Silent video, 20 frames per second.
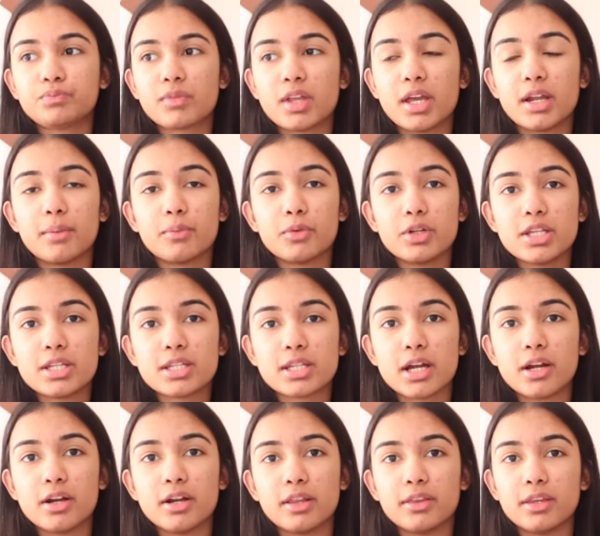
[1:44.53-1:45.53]
And I'm really
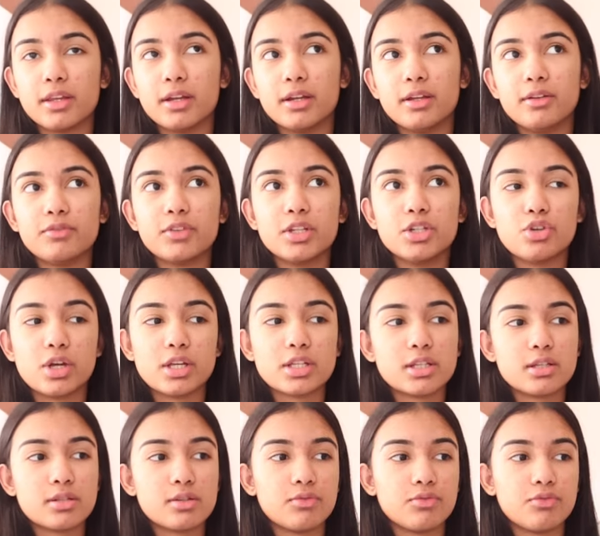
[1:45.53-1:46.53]
scared that if the dress
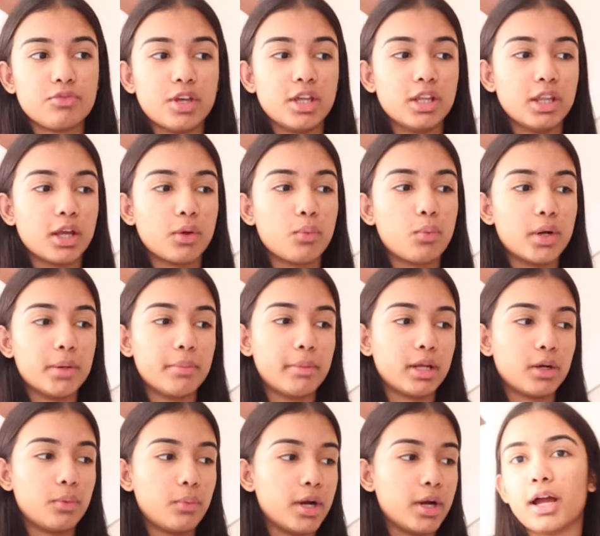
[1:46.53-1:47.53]
doesn't fit, like what am I
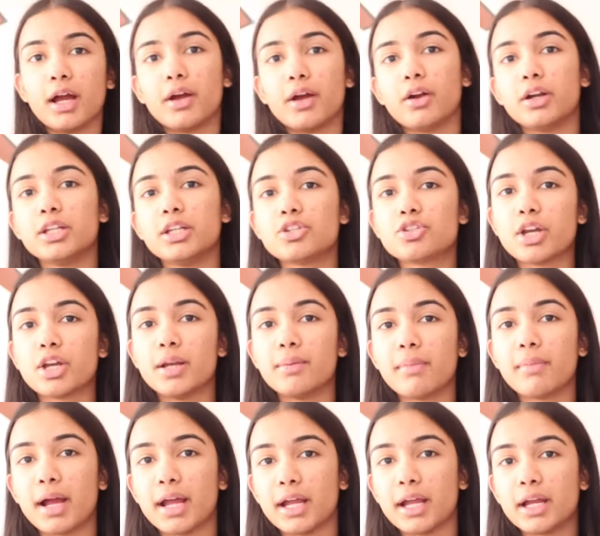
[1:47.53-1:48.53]
going to I already straightened
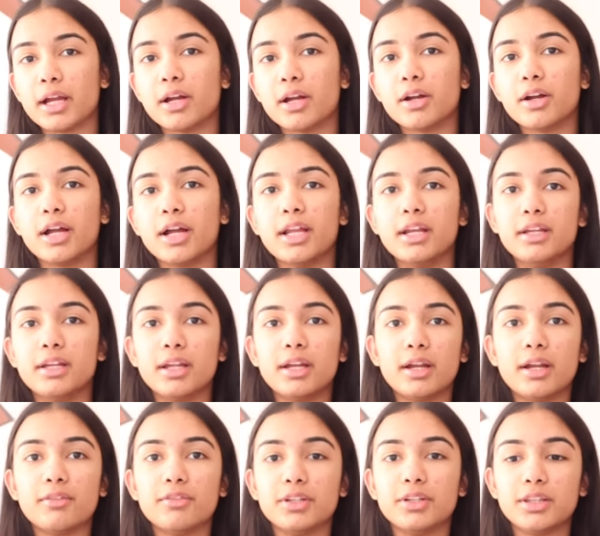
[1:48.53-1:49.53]
my hair and did
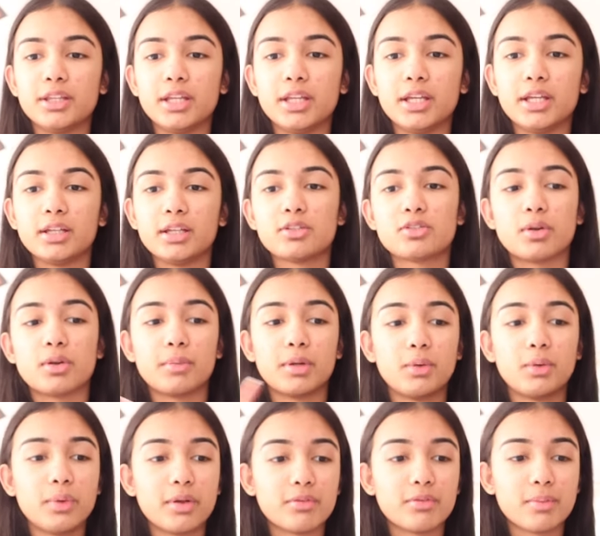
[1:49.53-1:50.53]
everything, so I'm going
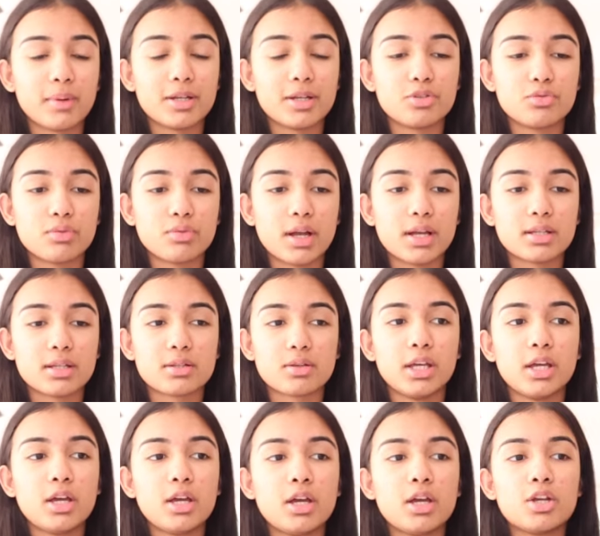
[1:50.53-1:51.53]
to wait for my dress.
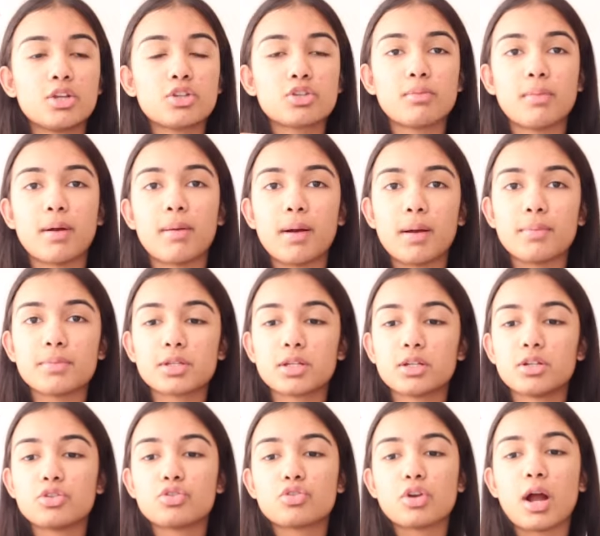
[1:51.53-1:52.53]
So my mom's
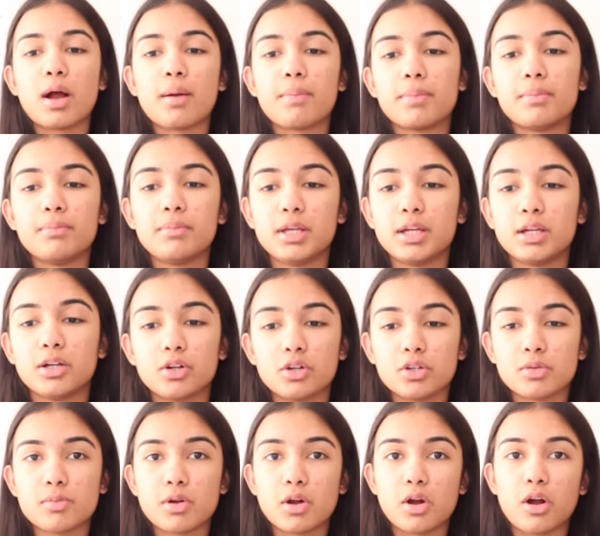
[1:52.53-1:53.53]
gonna drop me and
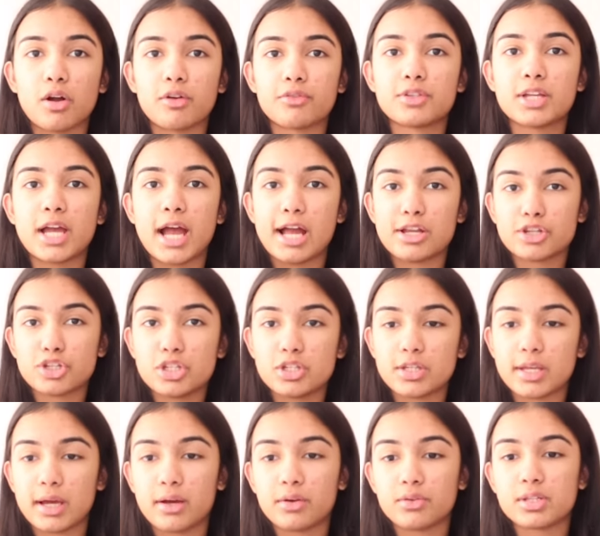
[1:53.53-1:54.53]
Girls More off to Ashlyn's
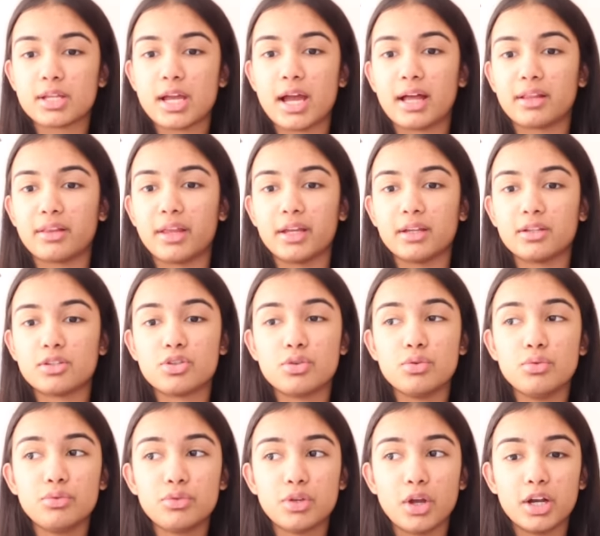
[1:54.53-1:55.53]
house at like
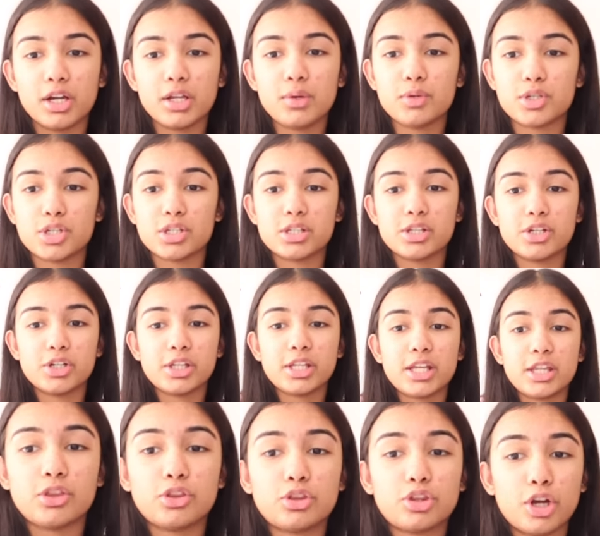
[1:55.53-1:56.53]
2.30, which is
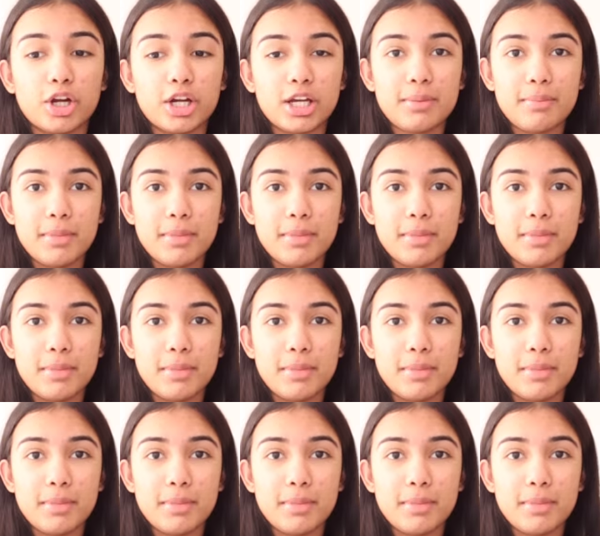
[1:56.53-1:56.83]
literally 30